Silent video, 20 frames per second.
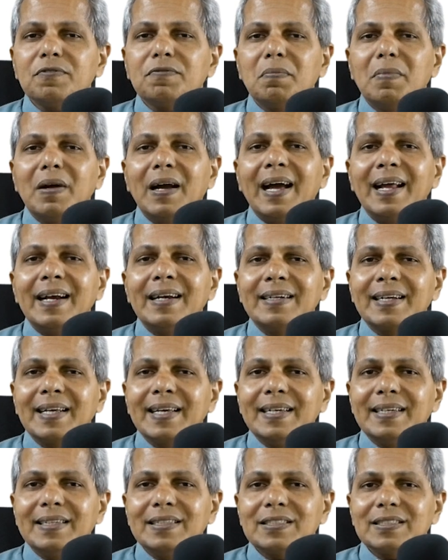man
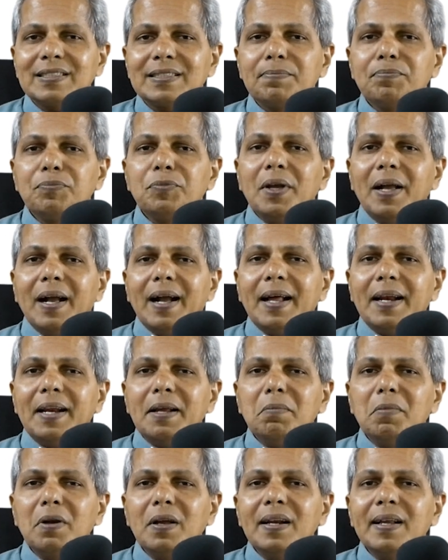he is, and
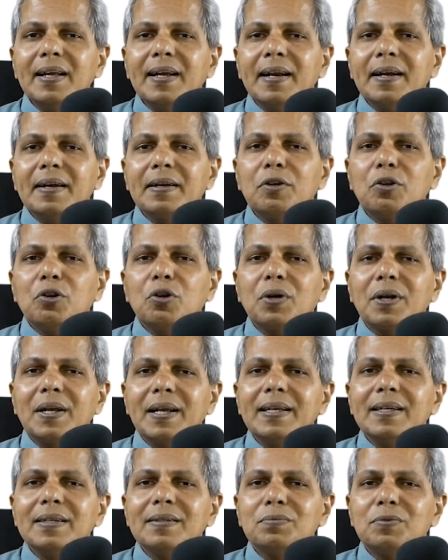Emilian,
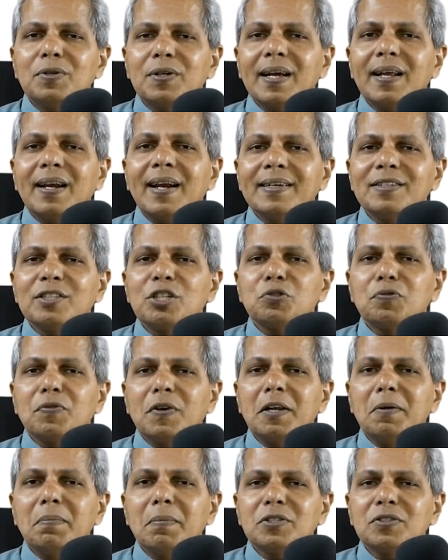he realizes very
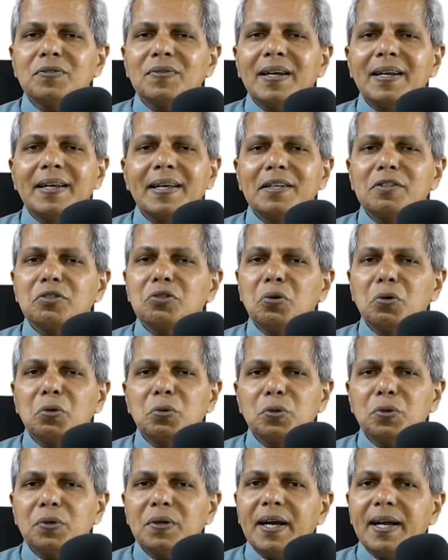much that he is going to
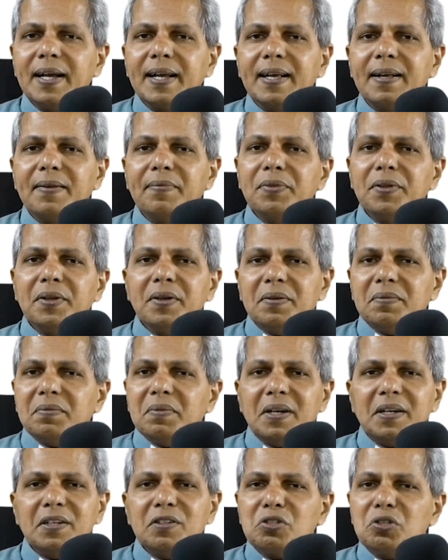die. There
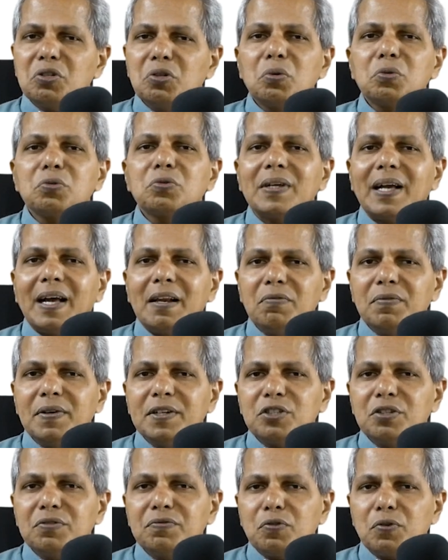is no
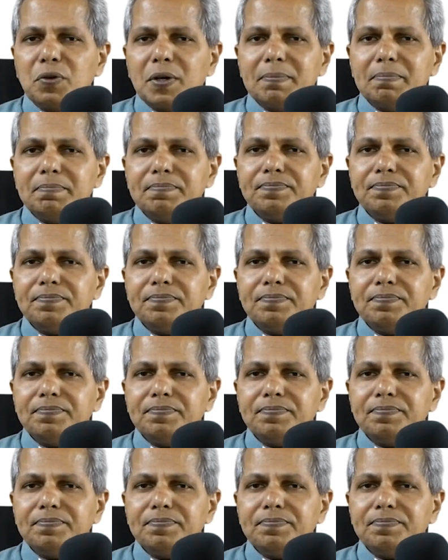salvation for him.